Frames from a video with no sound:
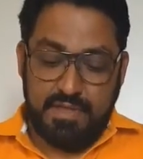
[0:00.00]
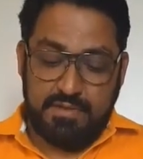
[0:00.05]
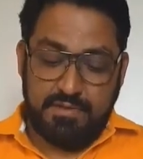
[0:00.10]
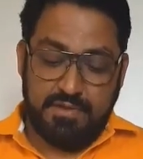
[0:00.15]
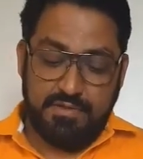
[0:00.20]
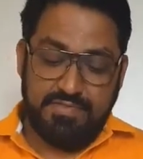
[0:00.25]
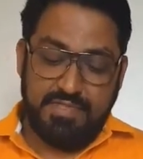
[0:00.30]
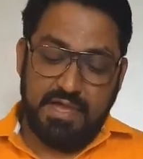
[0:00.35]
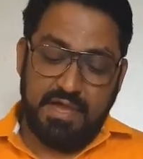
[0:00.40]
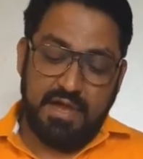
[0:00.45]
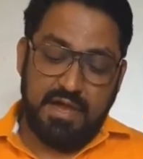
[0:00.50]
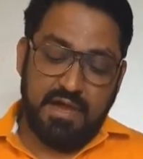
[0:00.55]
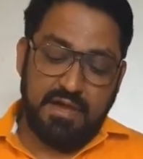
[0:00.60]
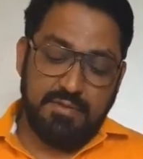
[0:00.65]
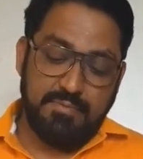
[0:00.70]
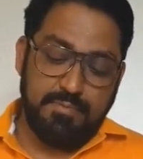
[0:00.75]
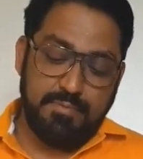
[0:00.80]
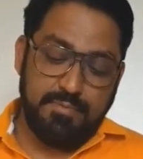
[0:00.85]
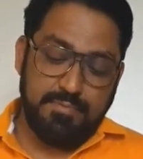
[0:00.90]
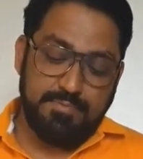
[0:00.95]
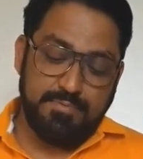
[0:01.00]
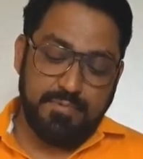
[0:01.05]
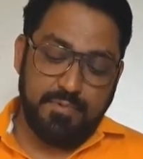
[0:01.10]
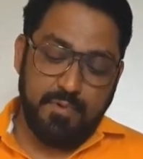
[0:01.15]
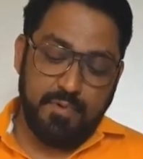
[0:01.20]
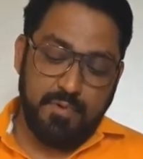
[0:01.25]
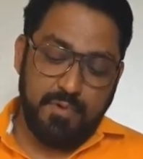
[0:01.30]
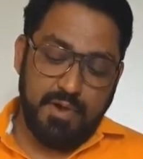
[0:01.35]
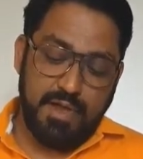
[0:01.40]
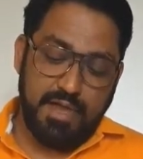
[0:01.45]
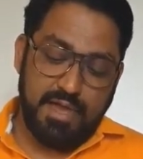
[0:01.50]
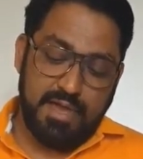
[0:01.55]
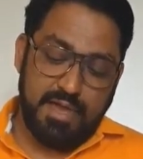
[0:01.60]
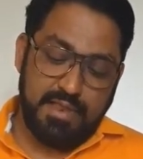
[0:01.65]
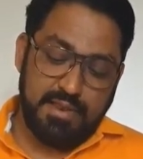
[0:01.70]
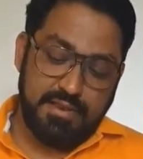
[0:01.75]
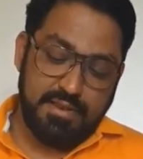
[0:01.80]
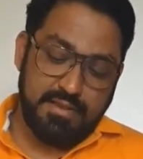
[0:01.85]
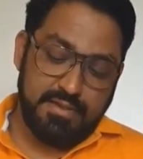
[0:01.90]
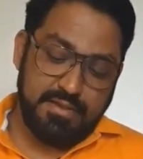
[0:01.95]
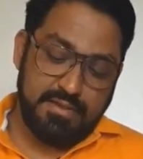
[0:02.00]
Now there are pro and